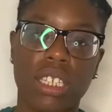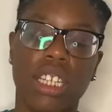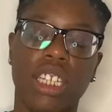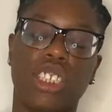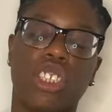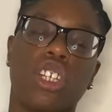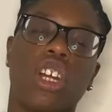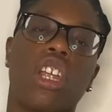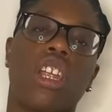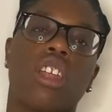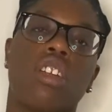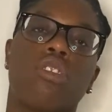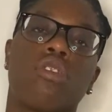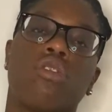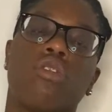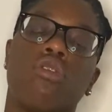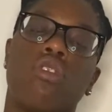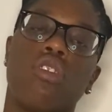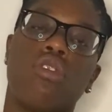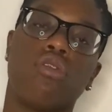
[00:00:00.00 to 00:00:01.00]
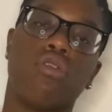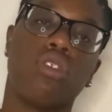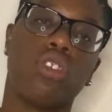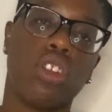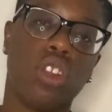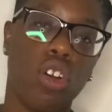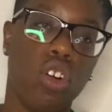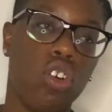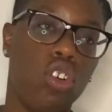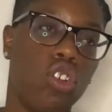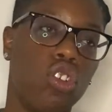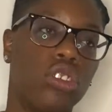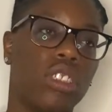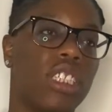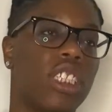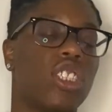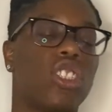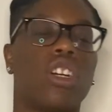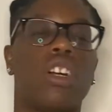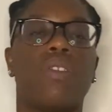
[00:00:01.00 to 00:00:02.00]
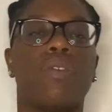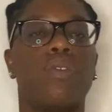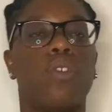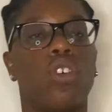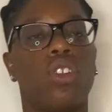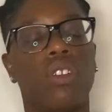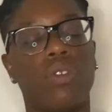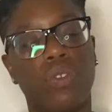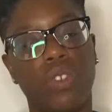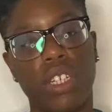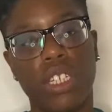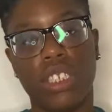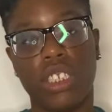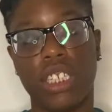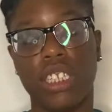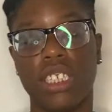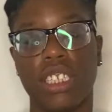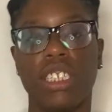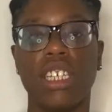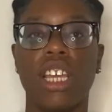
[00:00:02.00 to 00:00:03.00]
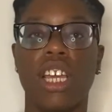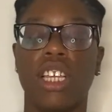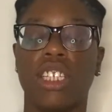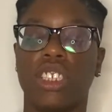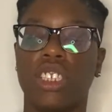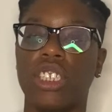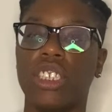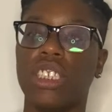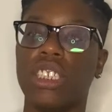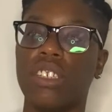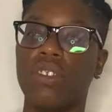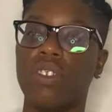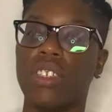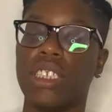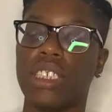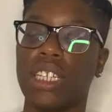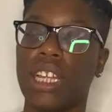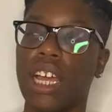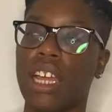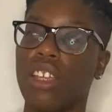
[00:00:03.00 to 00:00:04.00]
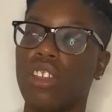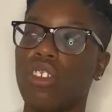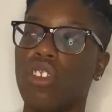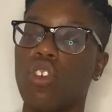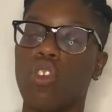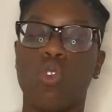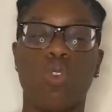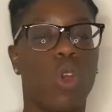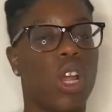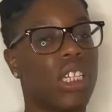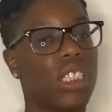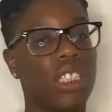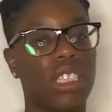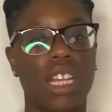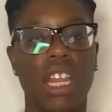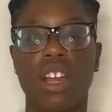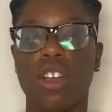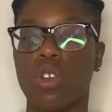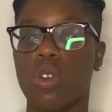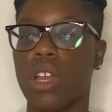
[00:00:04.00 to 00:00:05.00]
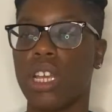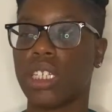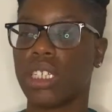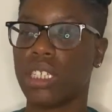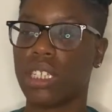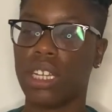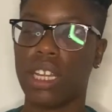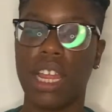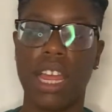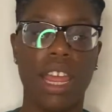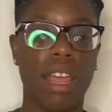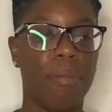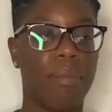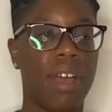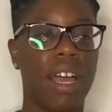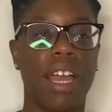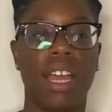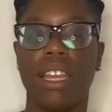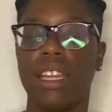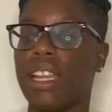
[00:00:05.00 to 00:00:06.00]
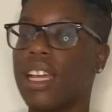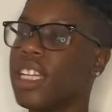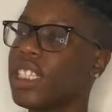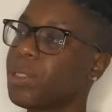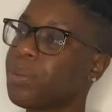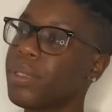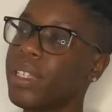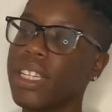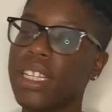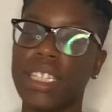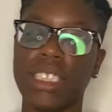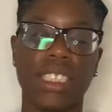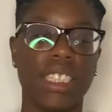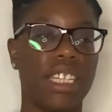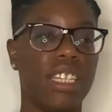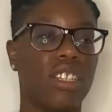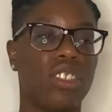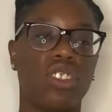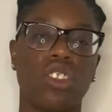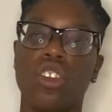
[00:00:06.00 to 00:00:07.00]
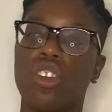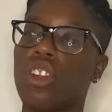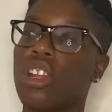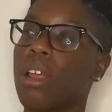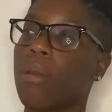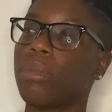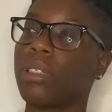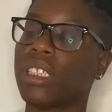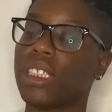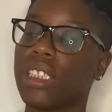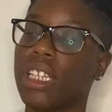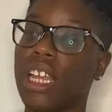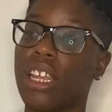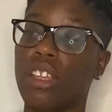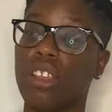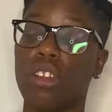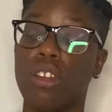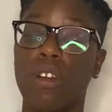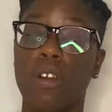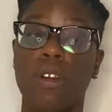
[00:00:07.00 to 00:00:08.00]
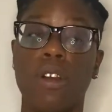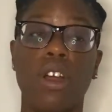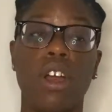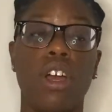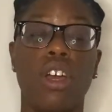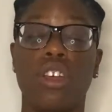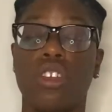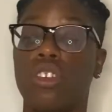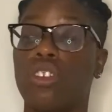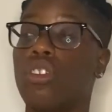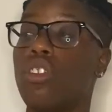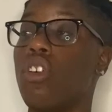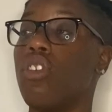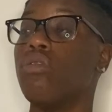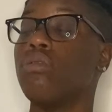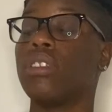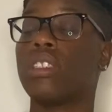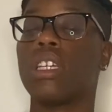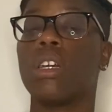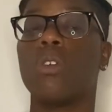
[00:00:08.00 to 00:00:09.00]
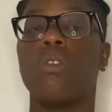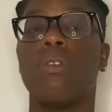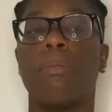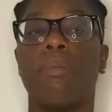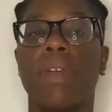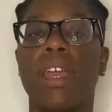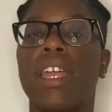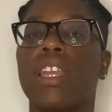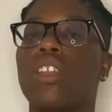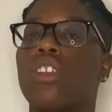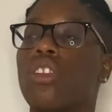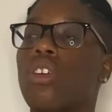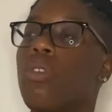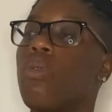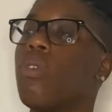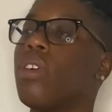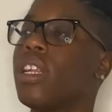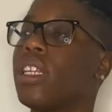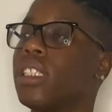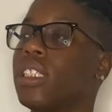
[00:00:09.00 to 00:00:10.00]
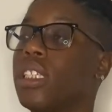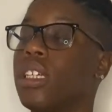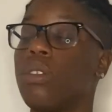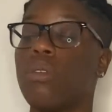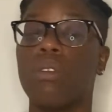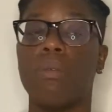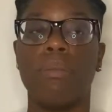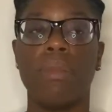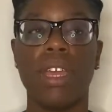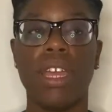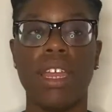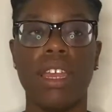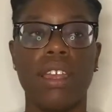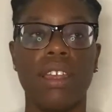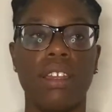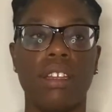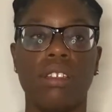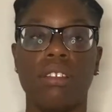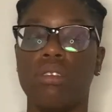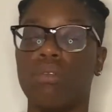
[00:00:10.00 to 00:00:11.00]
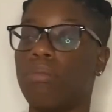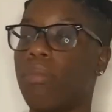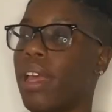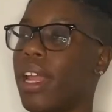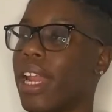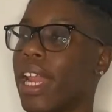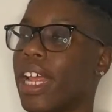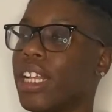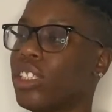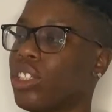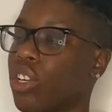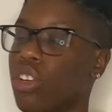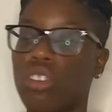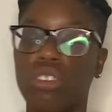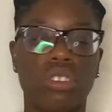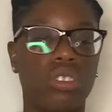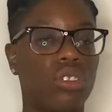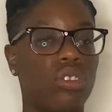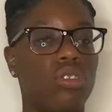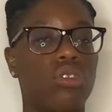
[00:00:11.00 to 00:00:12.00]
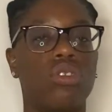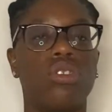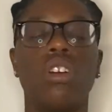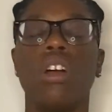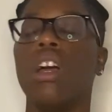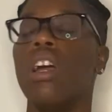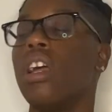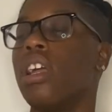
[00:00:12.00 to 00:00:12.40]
They start growing clothes. They start falling for each other. Sissy was like, you know, questioning, like, am I a lesbian? This, that, and the third. I'm just like, you know, you don't deal with men. You don't want to deal with men. Men has hurt you.